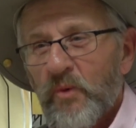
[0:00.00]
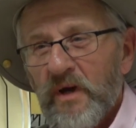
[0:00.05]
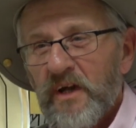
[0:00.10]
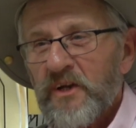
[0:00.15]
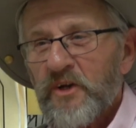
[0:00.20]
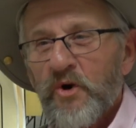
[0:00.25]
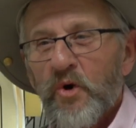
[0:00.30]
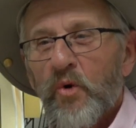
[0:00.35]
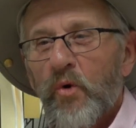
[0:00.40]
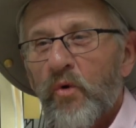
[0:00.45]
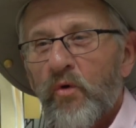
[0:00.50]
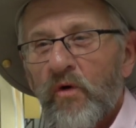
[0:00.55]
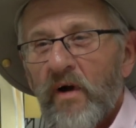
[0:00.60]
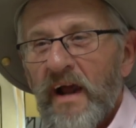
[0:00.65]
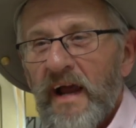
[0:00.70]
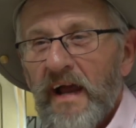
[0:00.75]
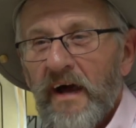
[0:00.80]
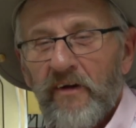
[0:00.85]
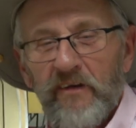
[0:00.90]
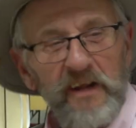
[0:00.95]
we'd go
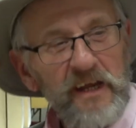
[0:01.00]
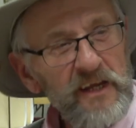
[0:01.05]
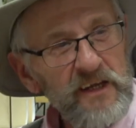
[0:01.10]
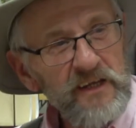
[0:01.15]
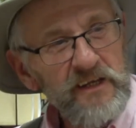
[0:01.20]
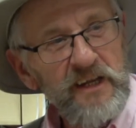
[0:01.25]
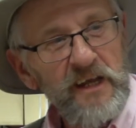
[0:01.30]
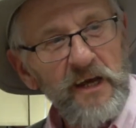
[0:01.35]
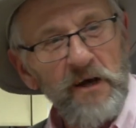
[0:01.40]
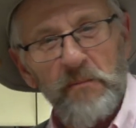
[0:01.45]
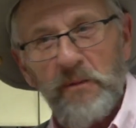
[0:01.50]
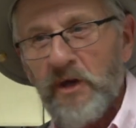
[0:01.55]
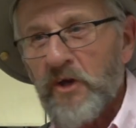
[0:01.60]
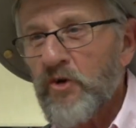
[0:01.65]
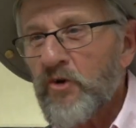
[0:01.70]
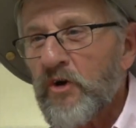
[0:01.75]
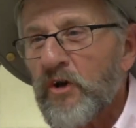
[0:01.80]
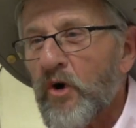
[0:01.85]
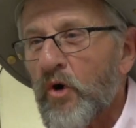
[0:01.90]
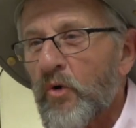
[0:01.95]
around, he could tell me
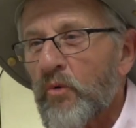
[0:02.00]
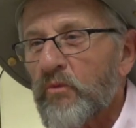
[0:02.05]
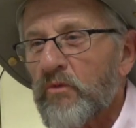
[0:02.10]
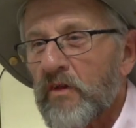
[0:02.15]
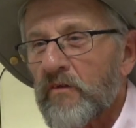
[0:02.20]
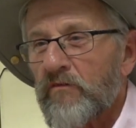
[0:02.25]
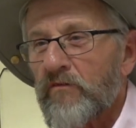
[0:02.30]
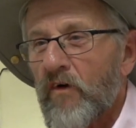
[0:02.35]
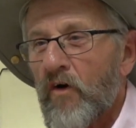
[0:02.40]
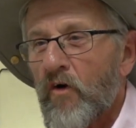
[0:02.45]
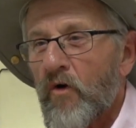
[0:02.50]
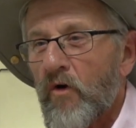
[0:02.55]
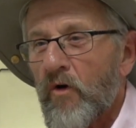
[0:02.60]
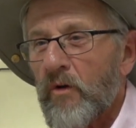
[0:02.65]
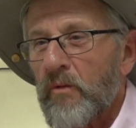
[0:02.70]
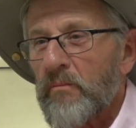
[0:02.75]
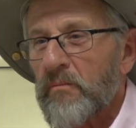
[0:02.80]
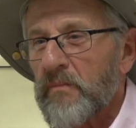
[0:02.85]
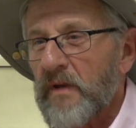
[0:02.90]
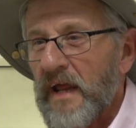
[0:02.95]
who had owned the
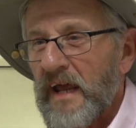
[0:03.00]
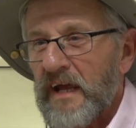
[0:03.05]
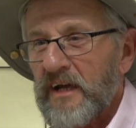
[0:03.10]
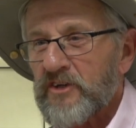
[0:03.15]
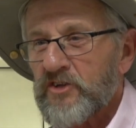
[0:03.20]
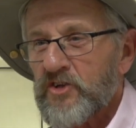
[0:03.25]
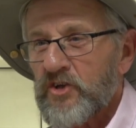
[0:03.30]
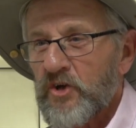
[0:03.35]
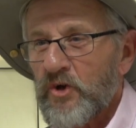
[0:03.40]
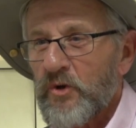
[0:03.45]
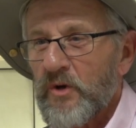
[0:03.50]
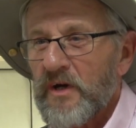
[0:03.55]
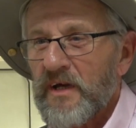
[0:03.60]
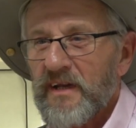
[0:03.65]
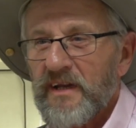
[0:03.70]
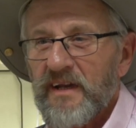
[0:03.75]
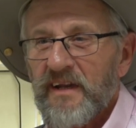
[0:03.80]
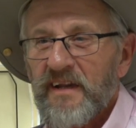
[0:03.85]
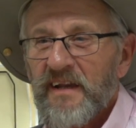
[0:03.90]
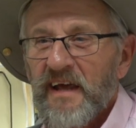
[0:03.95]
farm next to
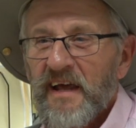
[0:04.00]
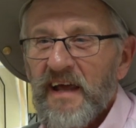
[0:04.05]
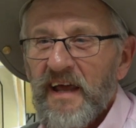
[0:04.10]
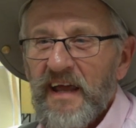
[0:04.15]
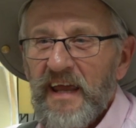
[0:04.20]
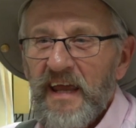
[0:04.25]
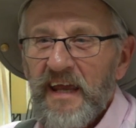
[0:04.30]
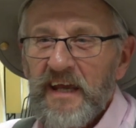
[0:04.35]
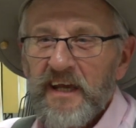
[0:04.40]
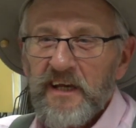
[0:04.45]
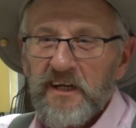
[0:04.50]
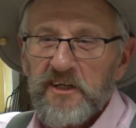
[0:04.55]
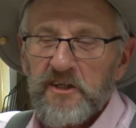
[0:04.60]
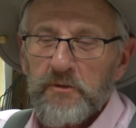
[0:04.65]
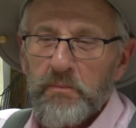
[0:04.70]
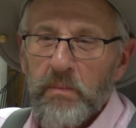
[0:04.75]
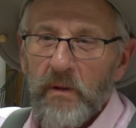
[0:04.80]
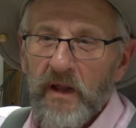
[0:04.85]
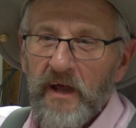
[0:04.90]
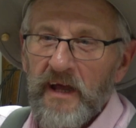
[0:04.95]
it, and he could
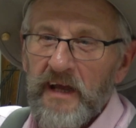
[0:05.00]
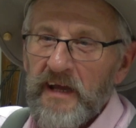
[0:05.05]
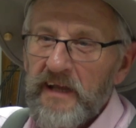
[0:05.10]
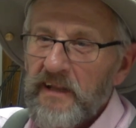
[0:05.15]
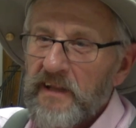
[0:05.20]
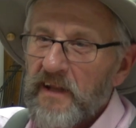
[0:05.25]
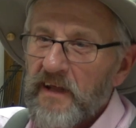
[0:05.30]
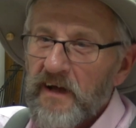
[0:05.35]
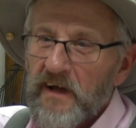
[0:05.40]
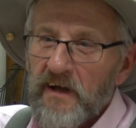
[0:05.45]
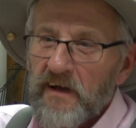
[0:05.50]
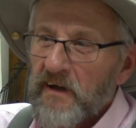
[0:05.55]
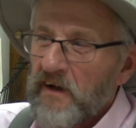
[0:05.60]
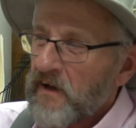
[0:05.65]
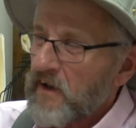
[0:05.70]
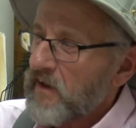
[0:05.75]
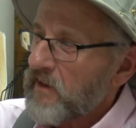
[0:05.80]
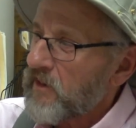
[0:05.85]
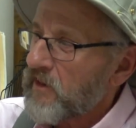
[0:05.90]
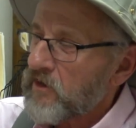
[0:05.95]
explain the
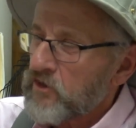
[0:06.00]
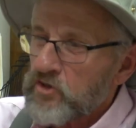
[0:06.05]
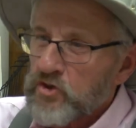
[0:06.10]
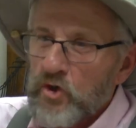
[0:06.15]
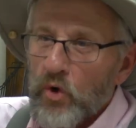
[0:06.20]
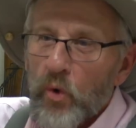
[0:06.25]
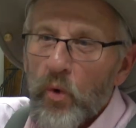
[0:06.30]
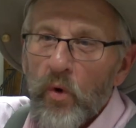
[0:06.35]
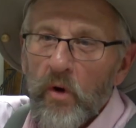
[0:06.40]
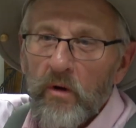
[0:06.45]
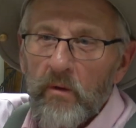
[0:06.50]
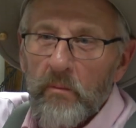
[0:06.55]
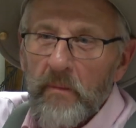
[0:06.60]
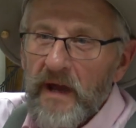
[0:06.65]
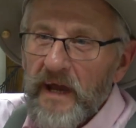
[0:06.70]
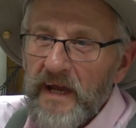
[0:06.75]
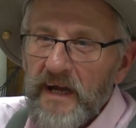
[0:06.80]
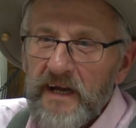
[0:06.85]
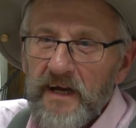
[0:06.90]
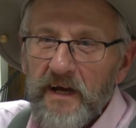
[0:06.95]
soil
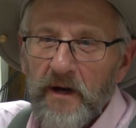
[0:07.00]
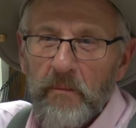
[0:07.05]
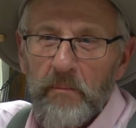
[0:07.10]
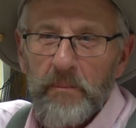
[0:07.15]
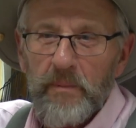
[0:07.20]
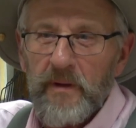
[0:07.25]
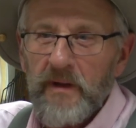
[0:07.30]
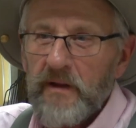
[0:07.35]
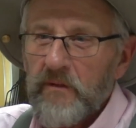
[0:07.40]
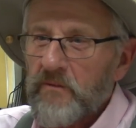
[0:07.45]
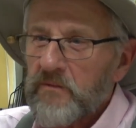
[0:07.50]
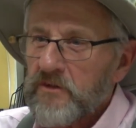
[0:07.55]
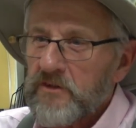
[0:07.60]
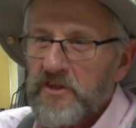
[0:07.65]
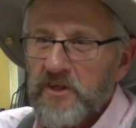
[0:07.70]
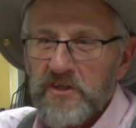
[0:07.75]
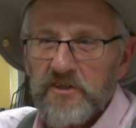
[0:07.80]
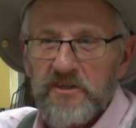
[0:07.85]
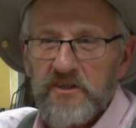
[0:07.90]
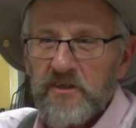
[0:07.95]
makeup, and it was
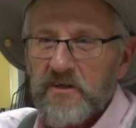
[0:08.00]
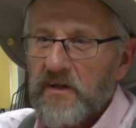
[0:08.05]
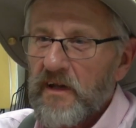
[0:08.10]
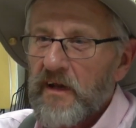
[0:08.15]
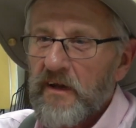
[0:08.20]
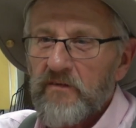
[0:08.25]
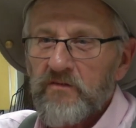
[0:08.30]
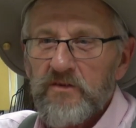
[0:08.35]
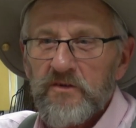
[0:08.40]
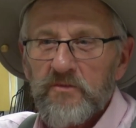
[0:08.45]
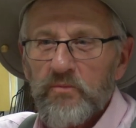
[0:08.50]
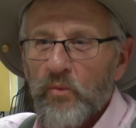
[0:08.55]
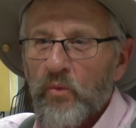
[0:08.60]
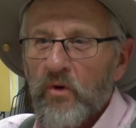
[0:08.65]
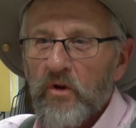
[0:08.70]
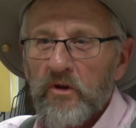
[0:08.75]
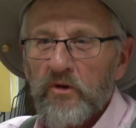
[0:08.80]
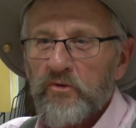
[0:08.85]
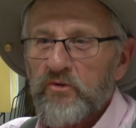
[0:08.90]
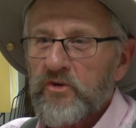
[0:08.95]

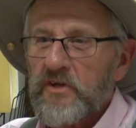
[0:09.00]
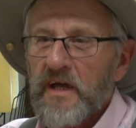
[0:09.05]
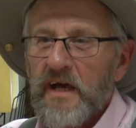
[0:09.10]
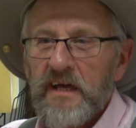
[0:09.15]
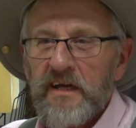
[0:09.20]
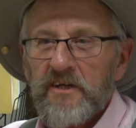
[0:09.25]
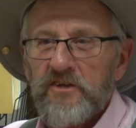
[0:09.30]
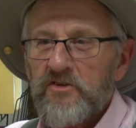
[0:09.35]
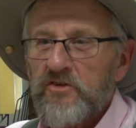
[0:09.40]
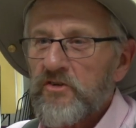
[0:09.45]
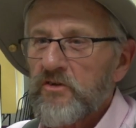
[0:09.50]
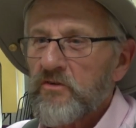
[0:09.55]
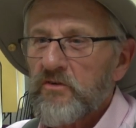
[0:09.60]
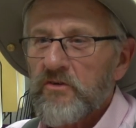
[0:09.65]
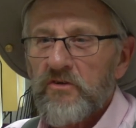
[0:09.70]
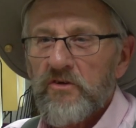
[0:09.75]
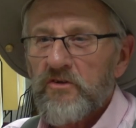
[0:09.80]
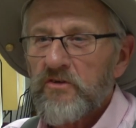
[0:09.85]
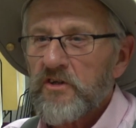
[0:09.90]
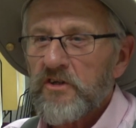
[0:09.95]
one of those days you
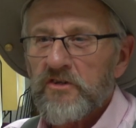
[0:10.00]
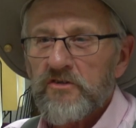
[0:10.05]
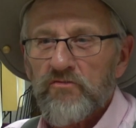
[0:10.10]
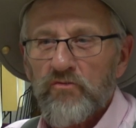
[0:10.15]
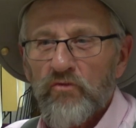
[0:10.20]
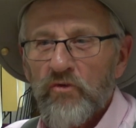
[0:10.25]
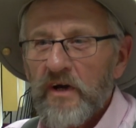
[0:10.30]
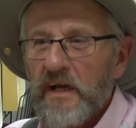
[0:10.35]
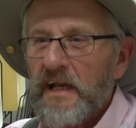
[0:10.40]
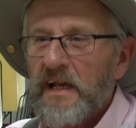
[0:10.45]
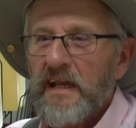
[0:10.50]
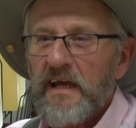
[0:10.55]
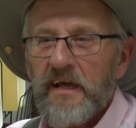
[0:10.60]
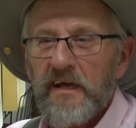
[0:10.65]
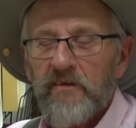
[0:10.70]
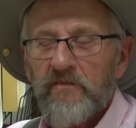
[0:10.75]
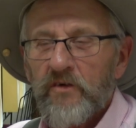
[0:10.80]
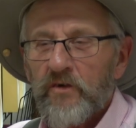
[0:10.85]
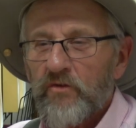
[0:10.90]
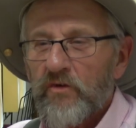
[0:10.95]
just
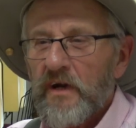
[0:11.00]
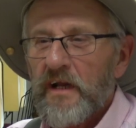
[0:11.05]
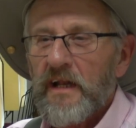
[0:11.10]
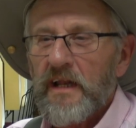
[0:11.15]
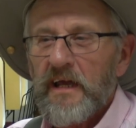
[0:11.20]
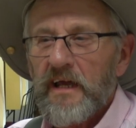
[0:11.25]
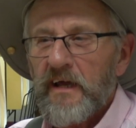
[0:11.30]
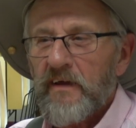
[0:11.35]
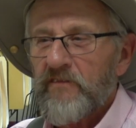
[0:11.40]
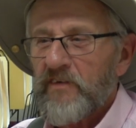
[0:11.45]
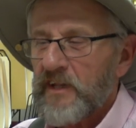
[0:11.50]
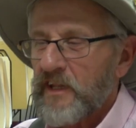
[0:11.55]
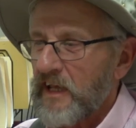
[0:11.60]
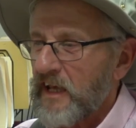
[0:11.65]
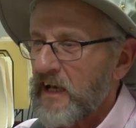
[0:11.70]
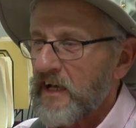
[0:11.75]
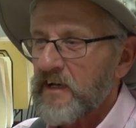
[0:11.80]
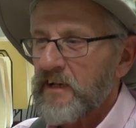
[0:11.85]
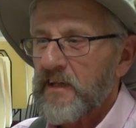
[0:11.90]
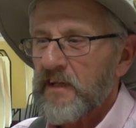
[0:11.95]
relive and relive. At
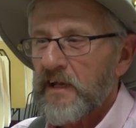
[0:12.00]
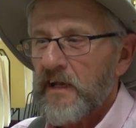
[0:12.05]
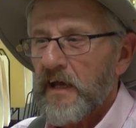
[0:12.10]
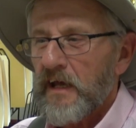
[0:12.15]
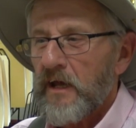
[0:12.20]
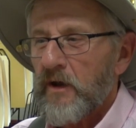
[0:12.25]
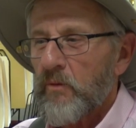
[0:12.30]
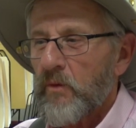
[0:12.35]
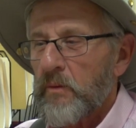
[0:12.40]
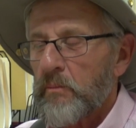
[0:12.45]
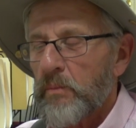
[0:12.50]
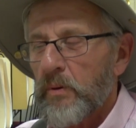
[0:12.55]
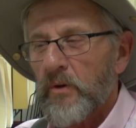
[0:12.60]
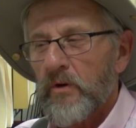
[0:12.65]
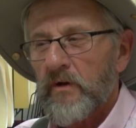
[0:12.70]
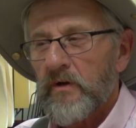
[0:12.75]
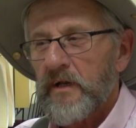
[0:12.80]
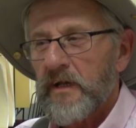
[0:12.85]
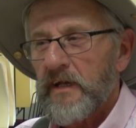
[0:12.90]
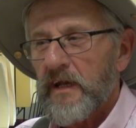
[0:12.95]
the end of the day, we
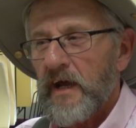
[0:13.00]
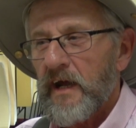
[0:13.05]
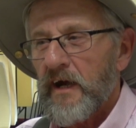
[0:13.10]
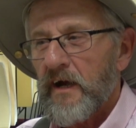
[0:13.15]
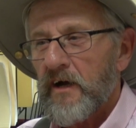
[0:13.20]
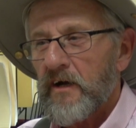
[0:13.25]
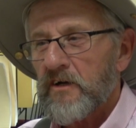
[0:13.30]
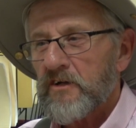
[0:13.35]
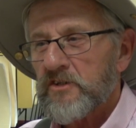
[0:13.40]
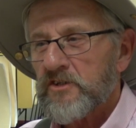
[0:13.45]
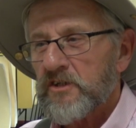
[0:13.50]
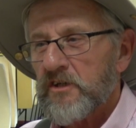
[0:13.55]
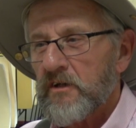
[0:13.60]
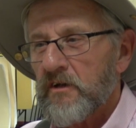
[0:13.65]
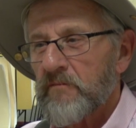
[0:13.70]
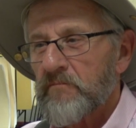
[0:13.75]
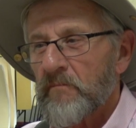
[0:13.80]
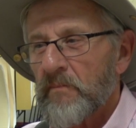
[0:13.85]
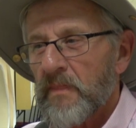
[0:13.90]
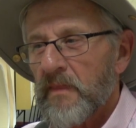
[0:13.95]
pulled into
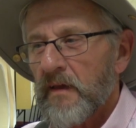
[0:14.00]
Harrison.